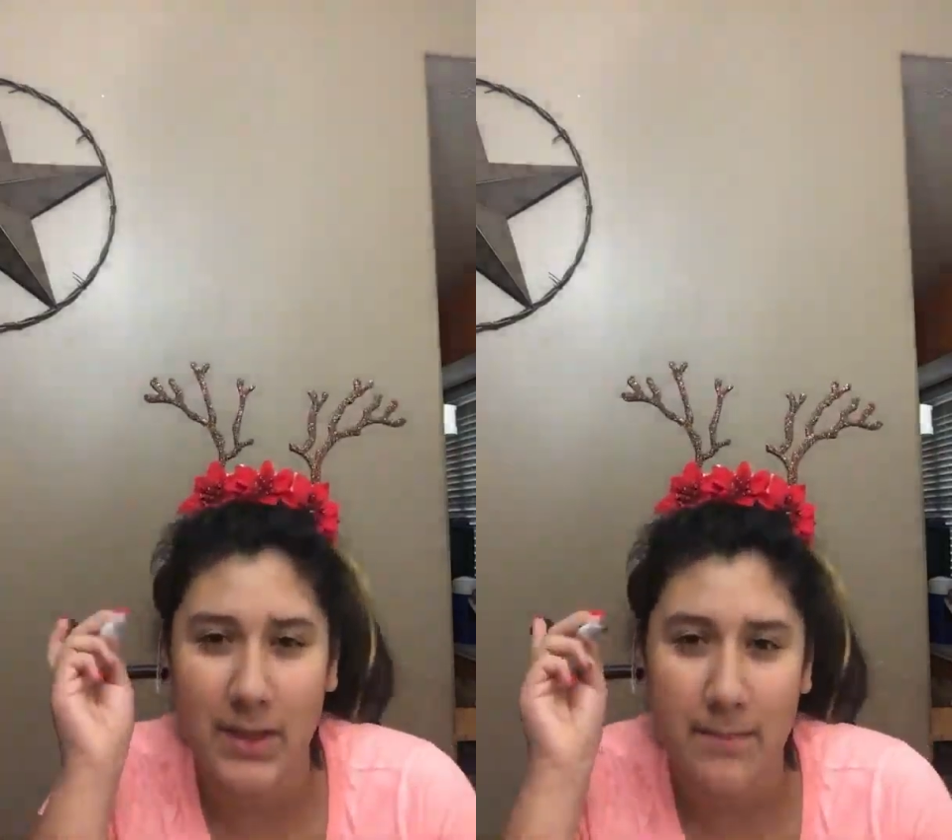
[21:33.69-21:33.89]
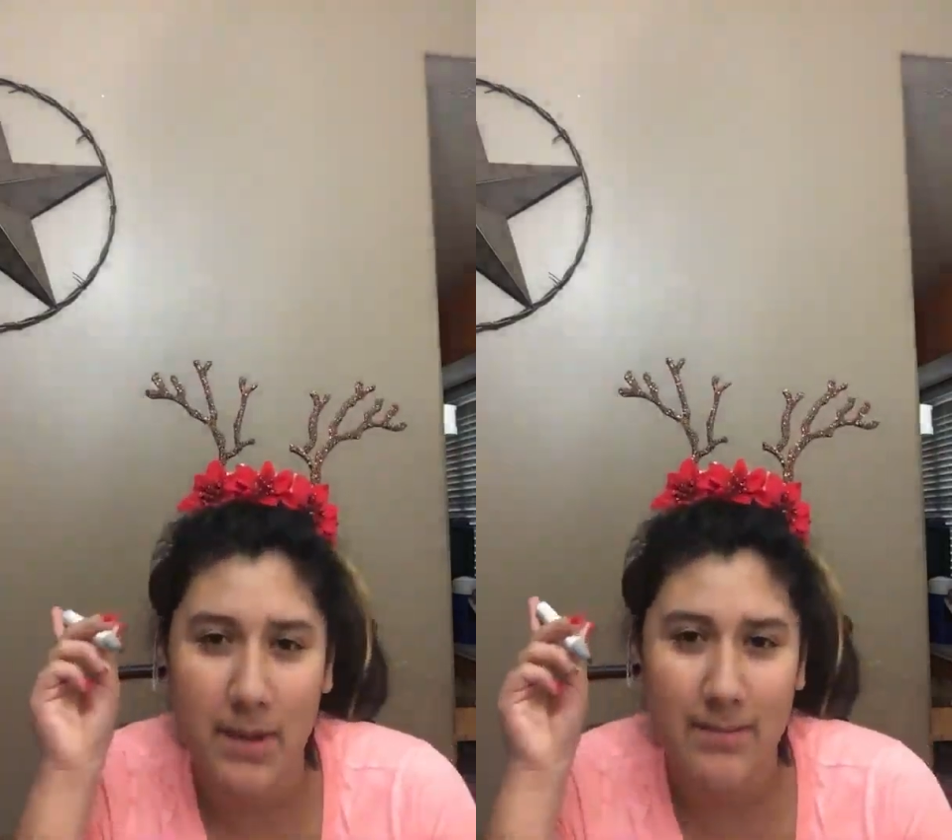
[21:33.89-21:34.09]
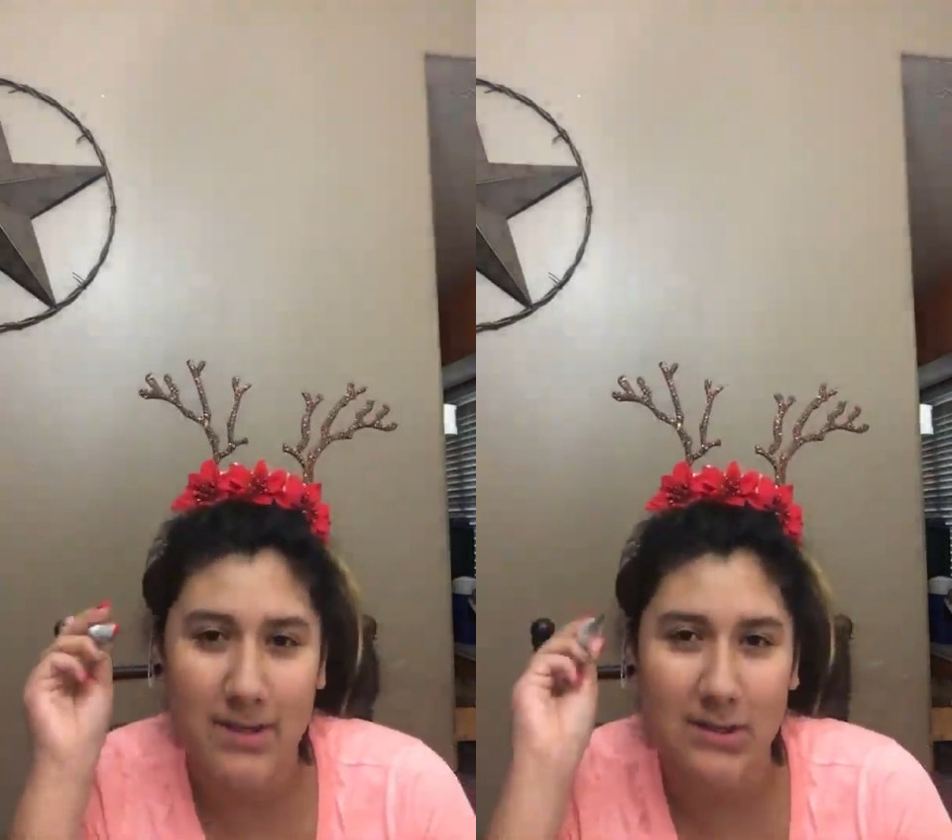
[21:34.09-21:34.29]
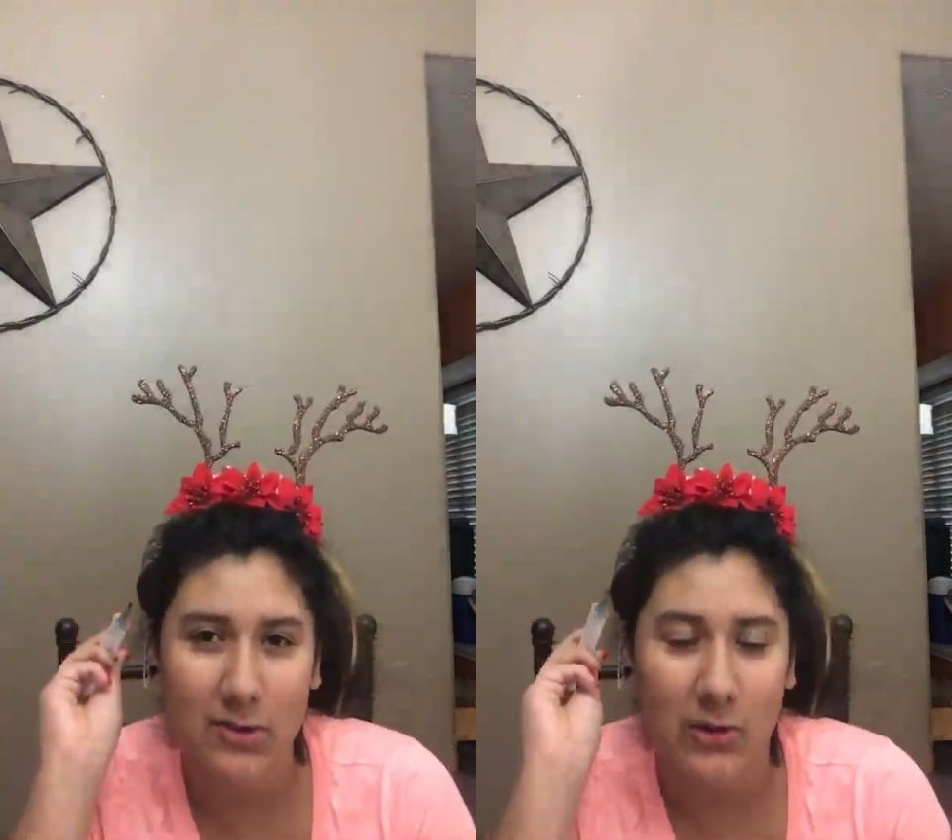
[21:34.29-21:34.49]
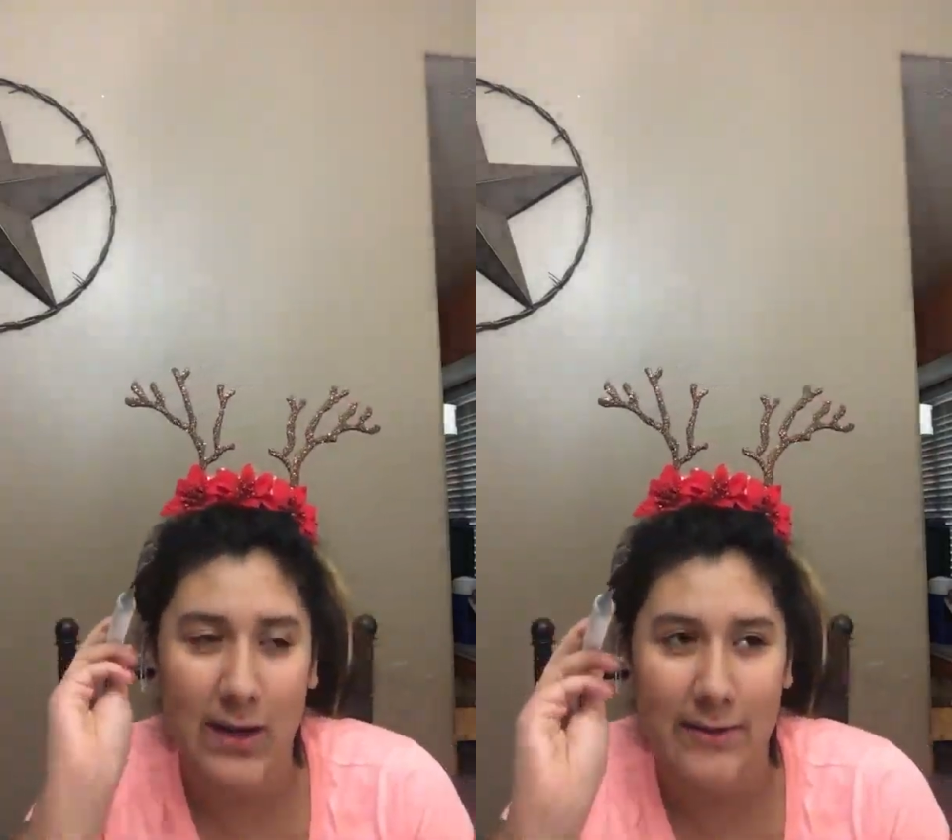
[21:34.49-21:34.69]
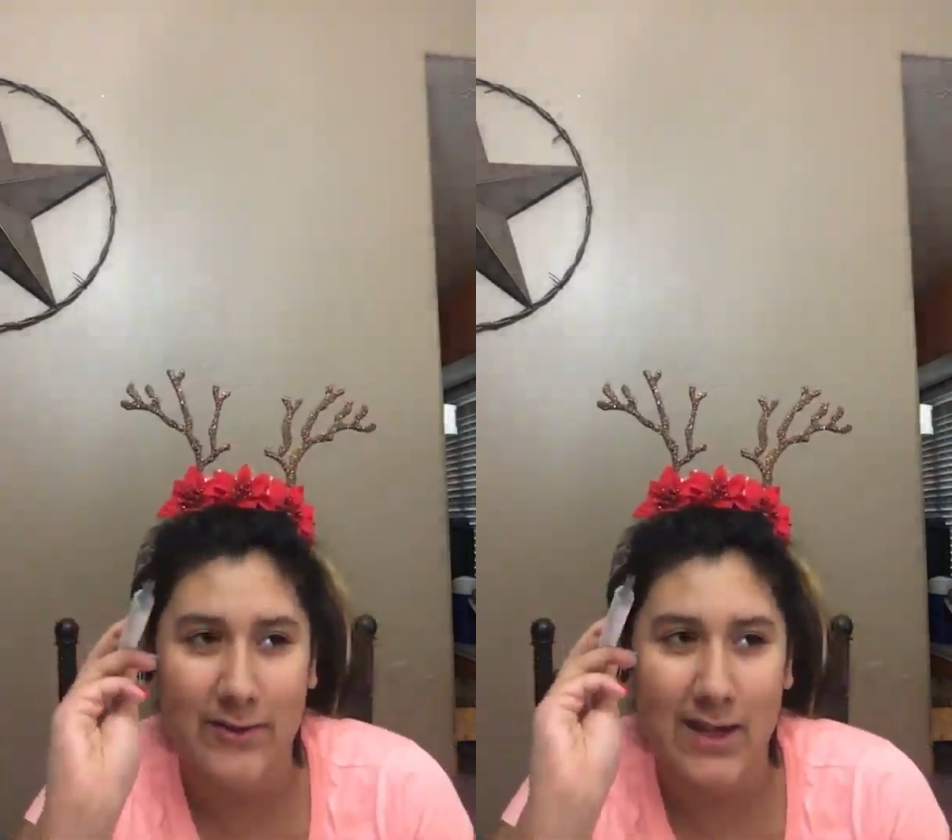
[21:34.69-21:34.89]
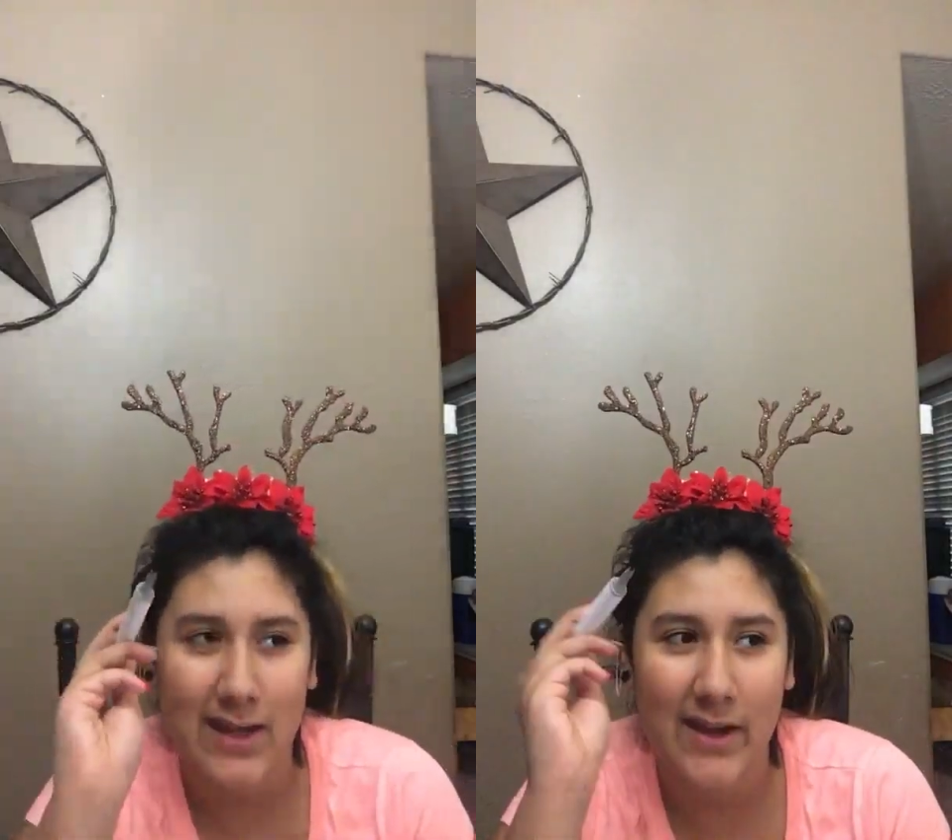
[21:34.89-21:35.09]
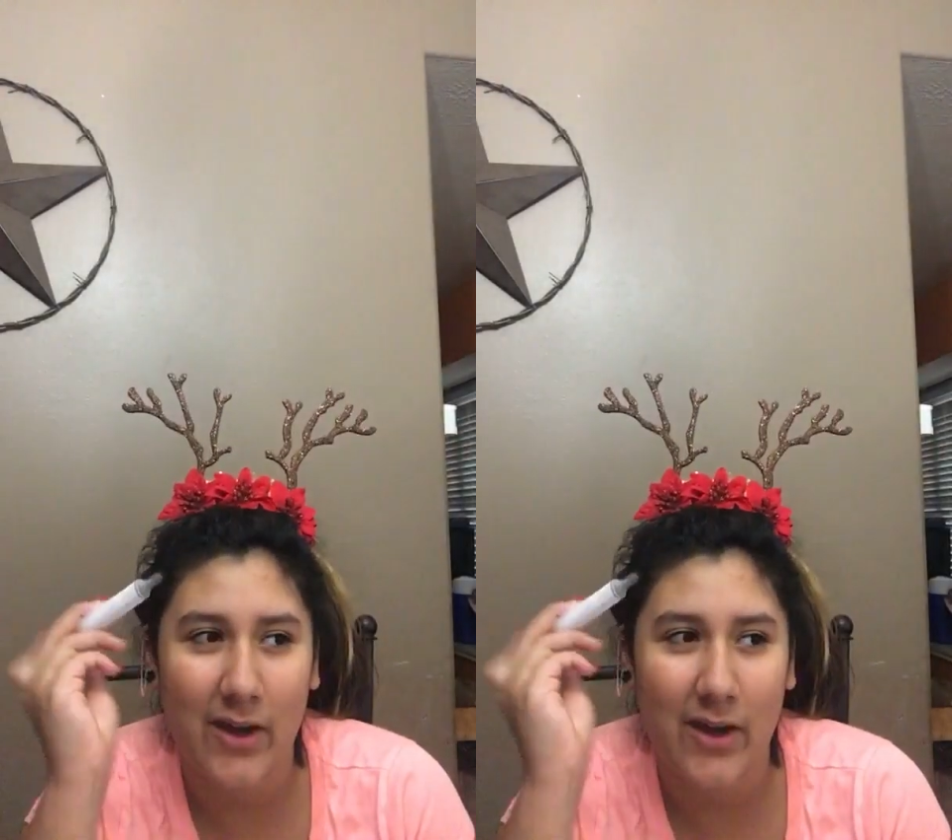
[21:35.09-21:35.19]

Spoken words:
"Baby It's Cold Outside,"